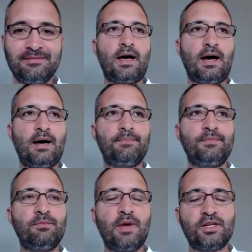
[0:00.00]
um,
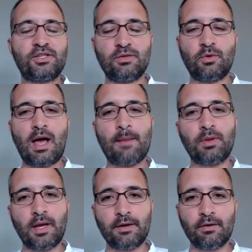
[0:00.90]
you mentioned we're not
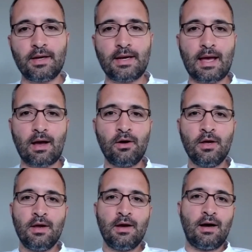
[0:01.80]
playing right now
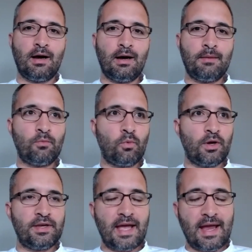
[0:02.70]
um,
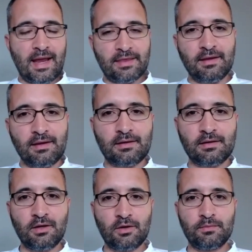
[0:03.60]
one day i think
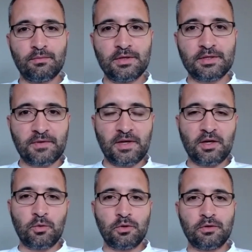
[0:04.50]
you know this
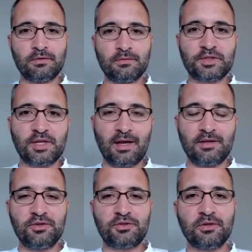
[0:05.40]
video will, will stay on
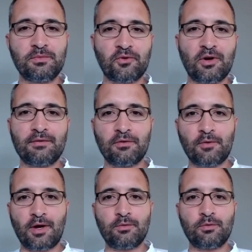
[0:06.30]
youtube forever
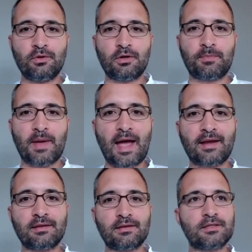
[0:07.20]
right we'll look back
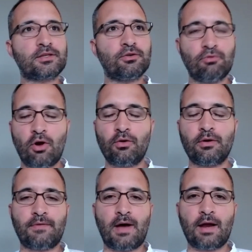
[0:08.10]
at this
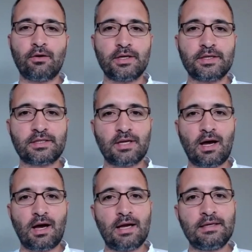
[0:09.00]
coronavirus
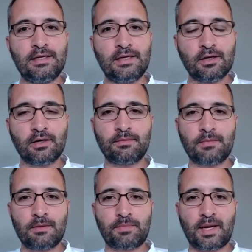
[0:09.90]
uh, year and,
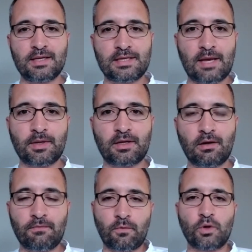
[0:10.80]
and pandemic and
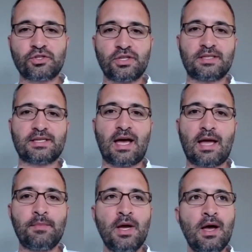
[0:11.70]
unfortunate
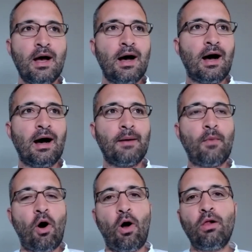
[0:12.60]
time um,
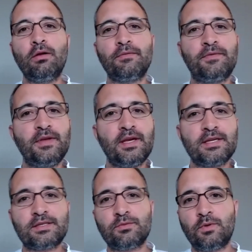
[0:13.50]
all of
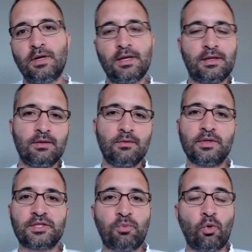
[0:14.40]
this with
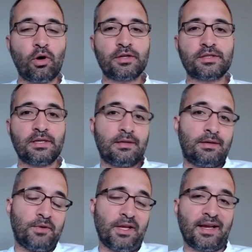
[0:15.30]
with sports and,
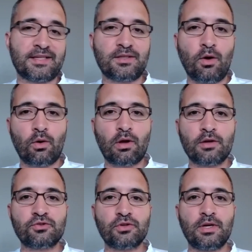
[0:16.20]
and, really, I guess, the whole
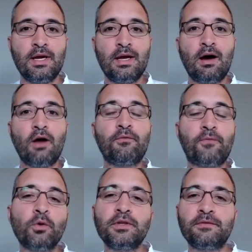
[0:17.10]
country
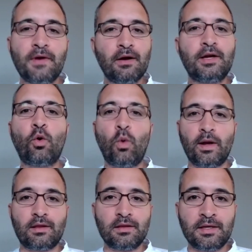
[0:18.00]
unfolded very
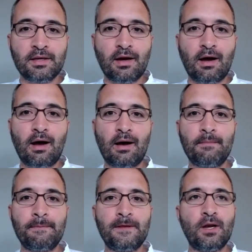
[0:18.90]
quickly.
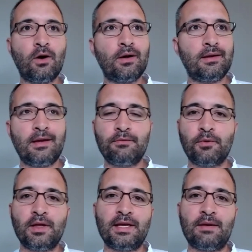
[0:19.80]
Um, you know, and,
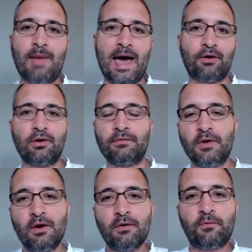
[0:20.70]
really in a matter of
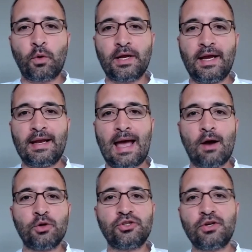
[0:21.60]
48
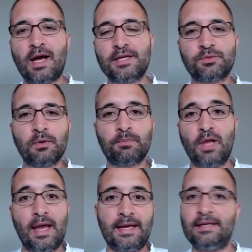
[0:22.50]
hours, you guys were
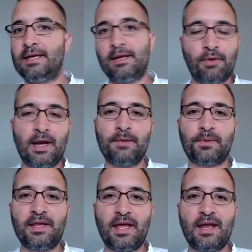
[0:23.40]
playing, getting ready to
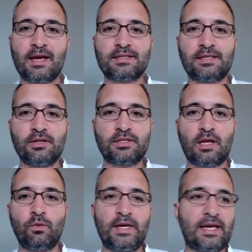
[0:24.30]
play that next series on
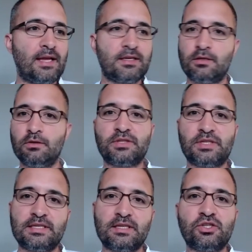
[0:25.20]
the weekend. Two
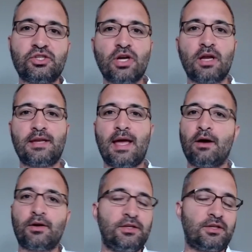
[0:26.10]
seasons shut
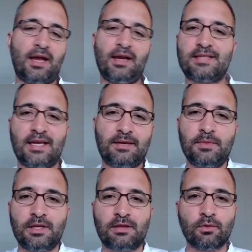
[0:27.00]
down. Can you kind of take
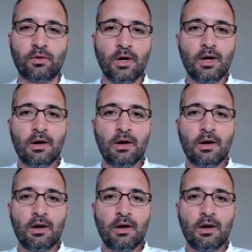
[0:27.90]
me through,